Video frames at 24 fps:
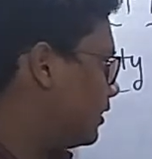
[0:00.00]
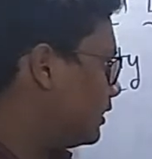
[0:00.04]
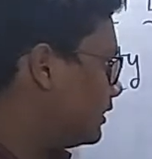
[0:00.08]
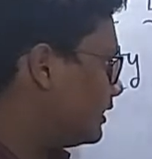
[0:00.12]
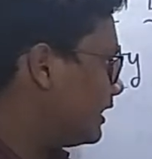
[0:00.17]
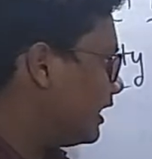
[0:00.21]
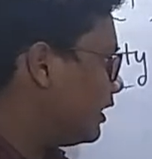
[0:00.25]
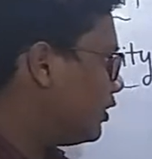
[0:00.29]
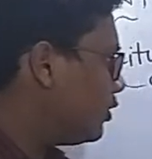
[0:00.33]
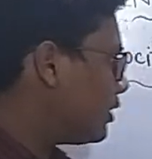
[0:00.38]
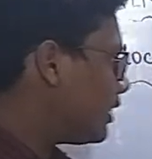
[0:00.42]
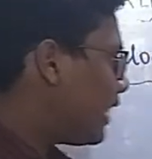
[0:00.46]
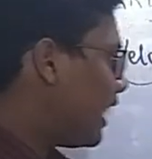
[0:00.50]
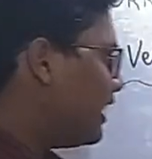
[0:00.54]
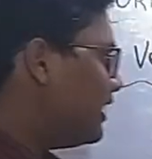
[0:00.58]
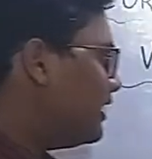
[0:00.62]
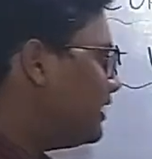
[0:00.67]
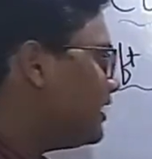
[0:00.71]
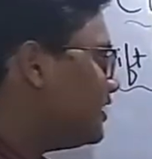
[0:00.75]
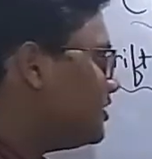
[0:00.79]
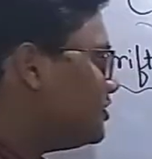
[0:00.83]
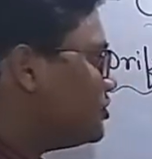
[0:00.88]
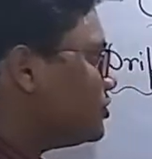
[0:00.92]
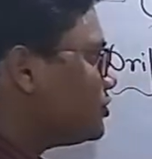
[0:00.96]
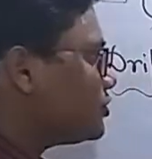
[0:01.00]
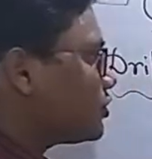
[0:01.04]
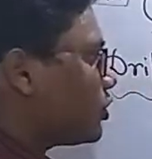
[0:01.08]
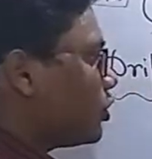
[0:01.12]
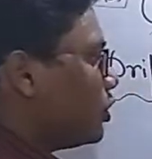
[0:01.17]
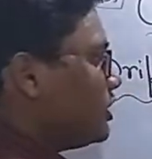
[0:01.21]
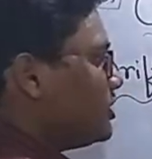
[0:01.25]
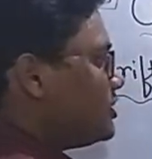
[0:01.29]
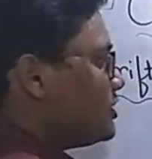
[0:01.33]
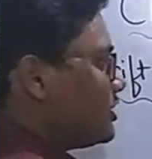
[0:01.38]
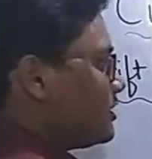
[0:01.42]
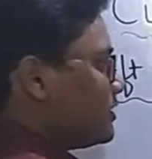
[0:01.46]
They will do continuous
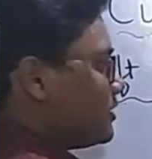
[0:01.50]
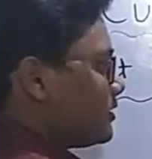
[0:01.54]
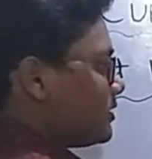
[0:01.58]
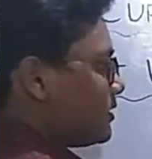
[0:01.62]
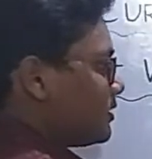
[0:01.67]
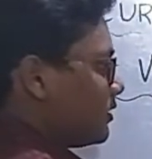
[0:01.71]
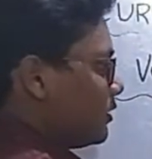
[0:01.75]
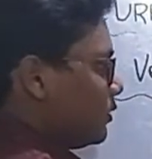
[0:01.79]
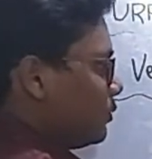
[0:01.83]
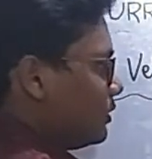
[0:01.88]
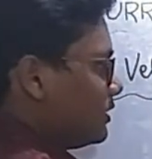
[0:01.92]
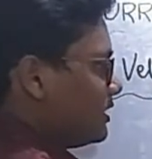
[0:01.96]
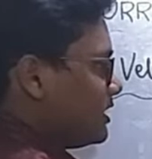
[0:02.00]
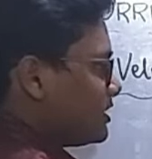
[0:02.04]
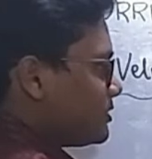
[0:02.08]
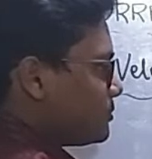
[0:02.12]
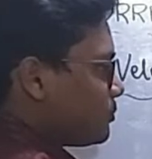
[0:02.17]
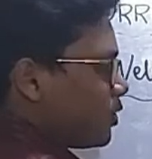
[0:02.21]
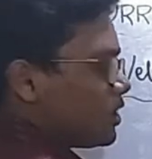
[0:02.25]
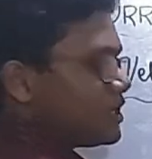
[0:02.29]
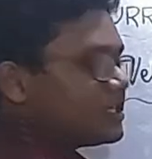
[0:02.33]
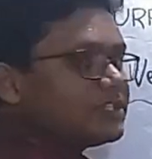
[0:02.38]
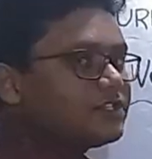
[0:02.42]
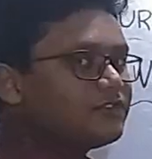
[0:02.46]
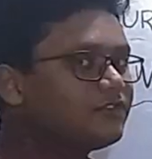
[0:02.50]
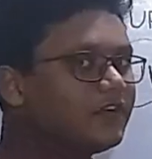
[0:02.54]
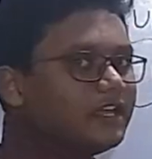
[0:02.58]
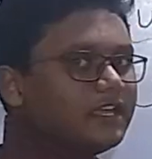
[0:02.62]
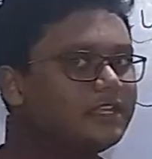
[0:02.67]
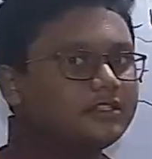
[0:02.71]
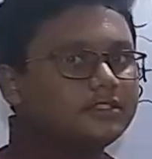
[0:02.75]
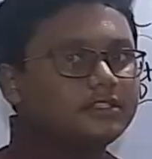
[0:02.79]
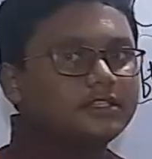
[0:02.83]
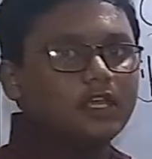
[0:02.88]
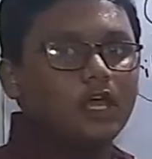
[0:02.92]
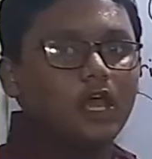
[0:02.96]
collisions with these positive
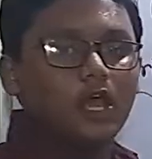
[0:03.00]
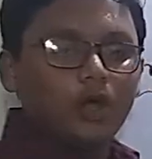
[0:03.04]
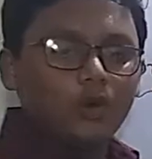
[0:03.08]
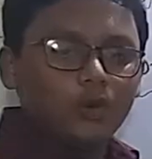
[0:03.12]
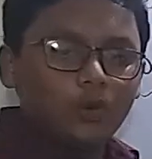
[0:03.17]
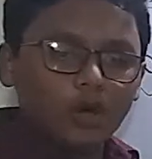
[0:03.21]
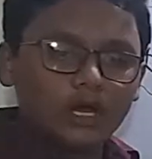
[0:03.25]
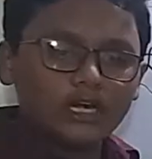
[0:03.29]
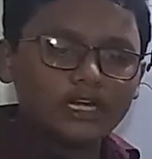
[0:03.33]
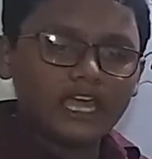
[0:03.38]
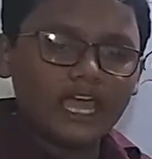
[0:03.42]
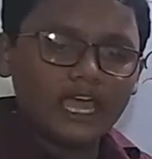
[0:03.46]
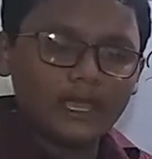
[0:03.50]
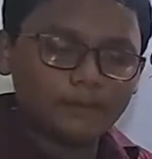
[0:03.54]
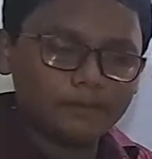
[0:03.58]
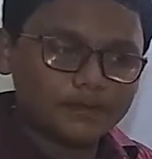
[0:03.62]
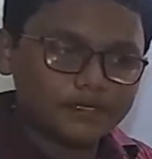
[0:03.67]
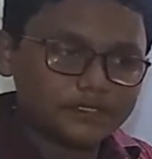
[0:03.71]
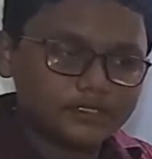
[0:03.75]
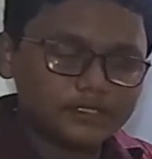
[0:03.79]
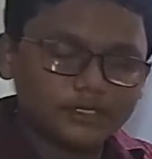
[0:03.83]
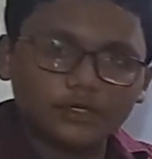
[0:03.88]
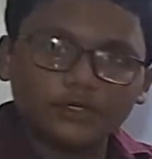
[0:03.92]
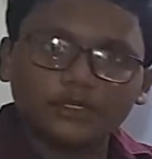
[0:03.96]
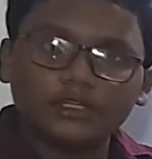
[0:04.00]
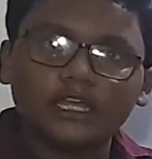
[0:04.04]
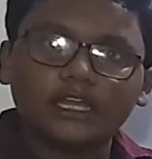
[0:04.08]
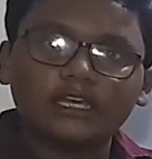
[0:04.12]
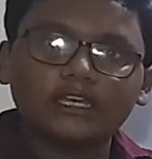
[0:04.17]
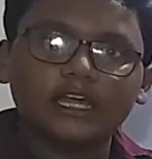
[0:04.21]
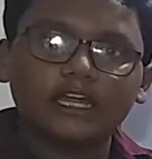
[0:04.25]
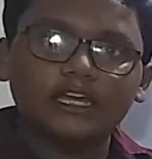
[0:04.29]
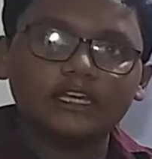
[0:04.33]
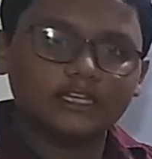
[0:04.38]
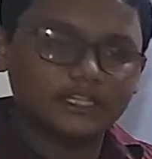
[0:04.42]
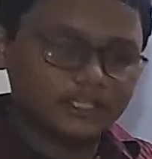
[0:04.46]
ions. What happens due to
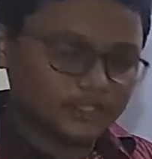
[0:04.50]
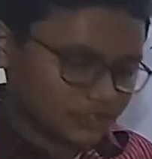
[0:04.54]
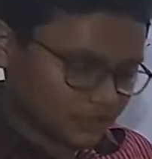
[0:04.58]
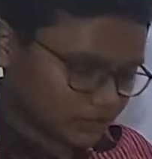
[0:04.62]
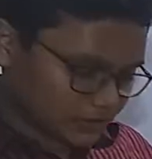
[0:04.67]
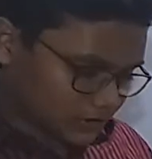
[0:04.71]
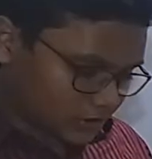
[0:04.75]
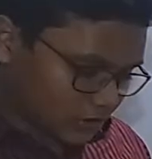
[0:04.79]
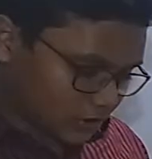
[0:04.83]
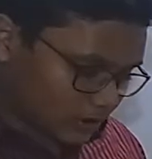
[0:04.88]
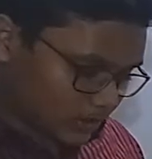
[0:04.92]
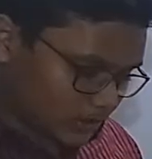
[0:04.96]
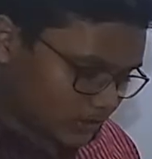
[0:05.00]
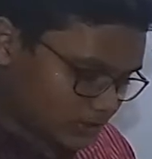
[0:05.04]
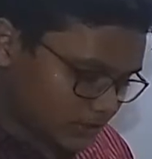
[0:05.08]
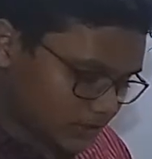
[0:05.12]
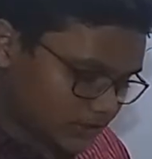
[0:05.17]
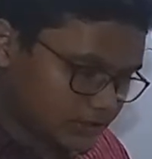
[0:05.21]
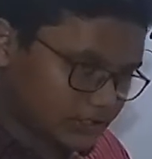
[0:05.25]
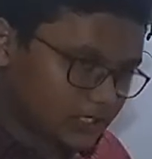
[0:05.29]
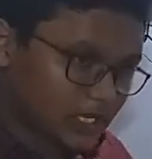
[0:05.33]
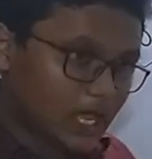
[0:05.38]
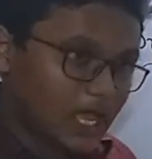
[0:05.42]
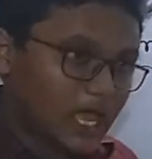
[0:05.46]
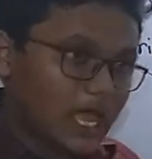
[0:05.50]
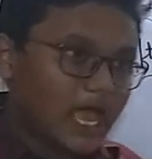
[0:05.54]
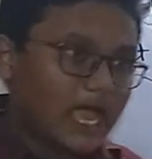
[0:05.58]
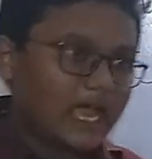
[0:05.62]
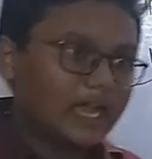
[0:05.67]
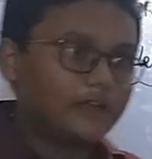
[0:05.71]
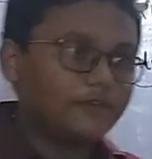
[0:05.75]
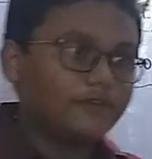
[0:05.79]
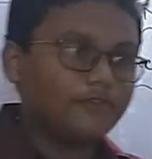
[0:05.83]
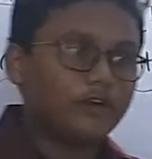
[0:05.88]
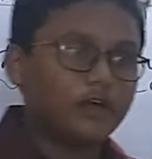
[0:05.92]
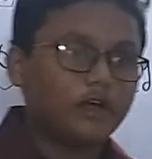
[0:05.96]
that continuous collisions
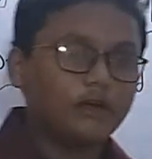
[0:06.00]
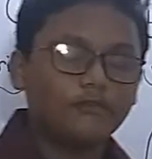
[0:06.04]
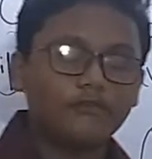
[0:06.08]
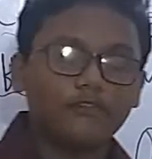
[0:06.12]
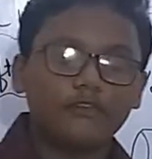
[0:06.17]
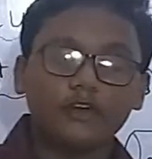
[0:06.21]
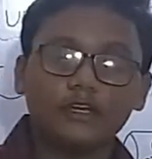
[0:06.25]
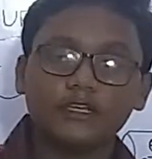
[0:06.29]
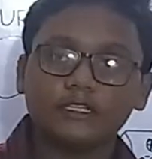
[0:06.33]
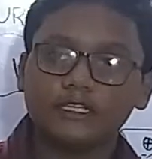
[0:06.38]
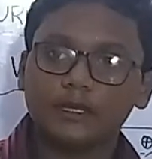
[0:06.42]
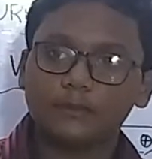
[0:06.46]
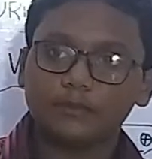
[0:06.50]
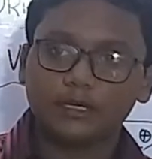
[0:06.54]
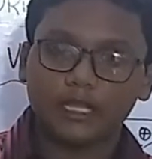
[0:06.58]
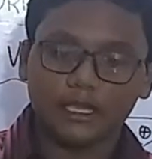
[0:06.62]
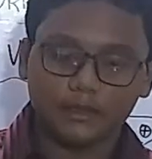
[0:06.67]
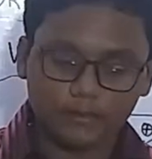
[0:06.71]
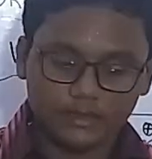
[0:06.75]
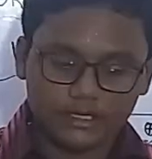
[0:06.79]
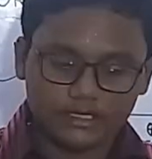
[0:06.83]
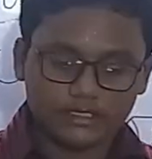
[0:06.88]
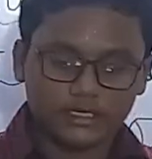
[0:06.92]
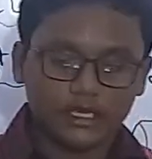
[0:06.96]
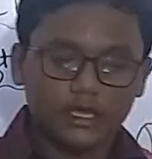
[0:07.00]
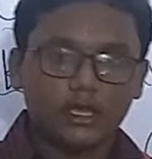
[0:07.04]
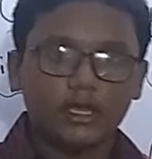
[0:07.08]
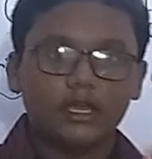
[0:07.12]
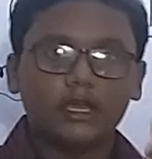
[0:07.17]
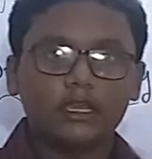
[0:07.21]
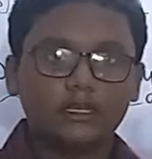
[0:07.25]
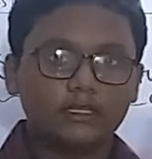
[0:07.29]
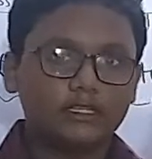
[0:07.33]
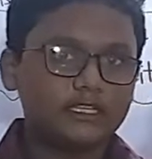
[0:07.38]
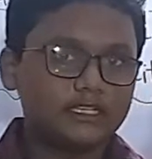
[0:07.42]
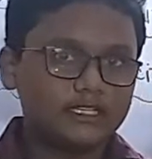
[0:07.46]
for some time, means
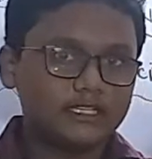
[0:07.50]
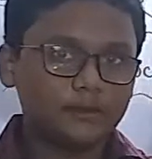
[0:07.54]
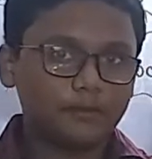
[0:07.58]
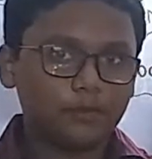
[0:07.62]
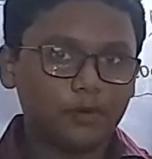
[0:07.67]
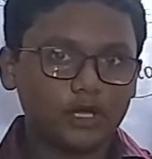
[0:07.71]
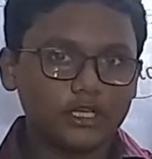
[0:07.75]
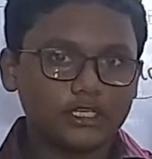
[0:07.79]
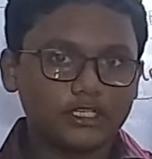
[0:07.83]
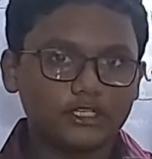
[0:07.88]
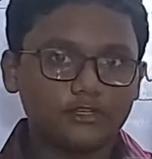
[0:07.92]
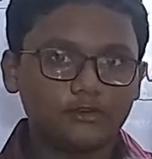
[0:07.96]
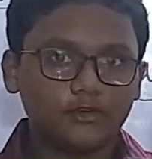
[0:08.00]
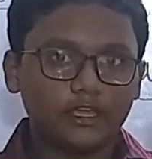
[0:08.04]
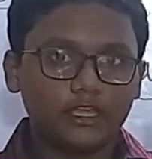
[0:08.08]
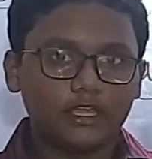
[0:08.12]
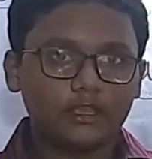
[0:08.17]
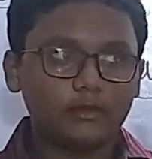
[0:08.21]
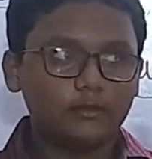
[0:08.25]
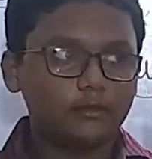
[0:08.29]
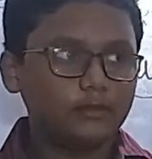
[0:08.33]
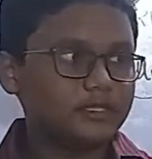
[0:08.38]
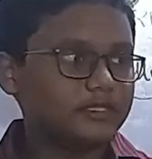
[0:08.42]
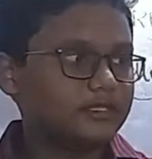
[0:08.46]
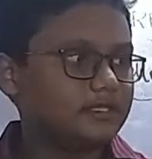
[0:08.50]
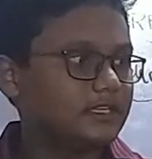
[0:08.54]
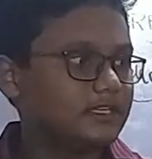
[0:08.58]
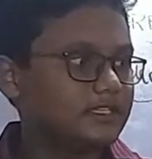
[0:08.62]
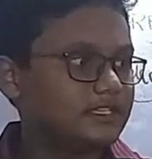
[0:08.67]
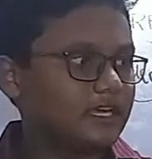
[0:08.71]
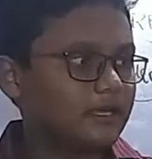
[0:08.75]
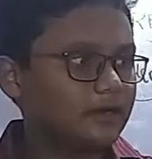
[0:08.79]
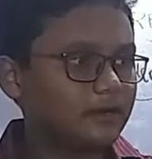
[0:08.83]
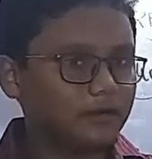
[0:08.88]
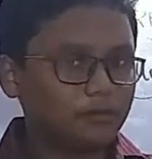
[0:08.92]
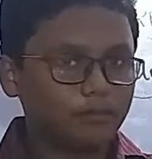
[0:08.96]
this is a positive ion, means these
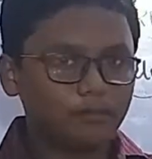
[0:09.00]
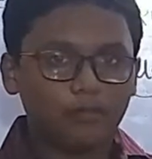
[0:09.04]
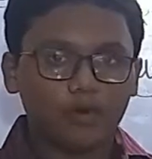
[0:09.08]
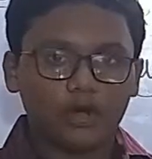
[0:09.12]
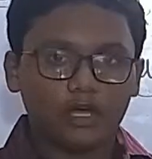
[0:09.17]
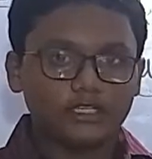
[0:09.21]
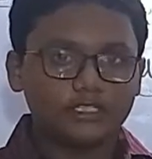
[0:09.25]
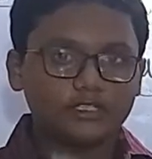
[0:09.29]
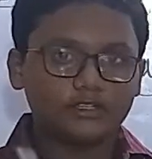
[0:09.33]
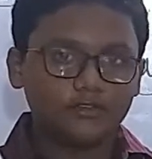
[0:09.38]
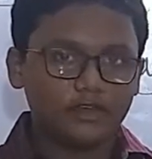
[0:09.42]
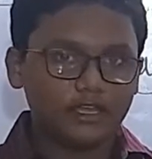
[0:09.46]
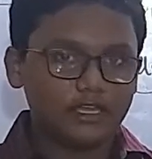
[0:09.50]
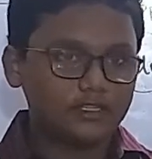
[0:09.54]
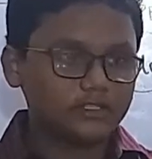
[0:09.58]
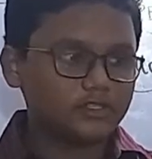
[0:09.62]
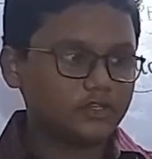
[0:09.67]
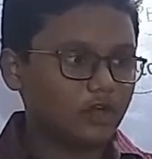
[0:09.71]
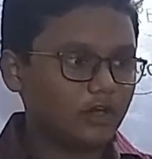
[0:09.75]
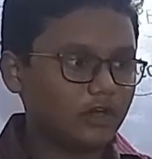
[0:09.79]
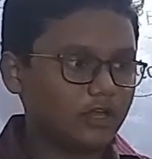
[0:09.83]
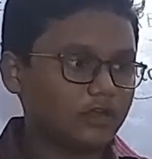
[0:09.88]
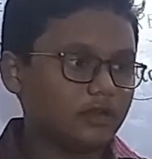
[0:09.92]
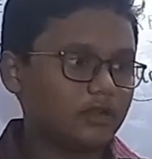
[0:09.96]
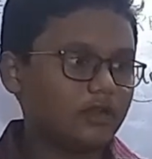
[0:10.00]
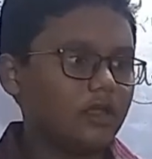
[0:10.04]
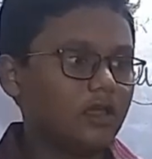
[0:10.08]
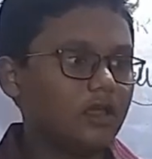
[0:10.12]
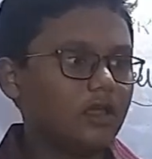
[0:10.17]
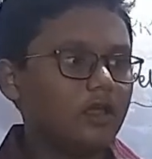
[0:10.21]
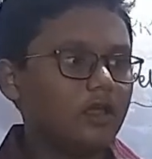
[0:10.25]
are positive ions, or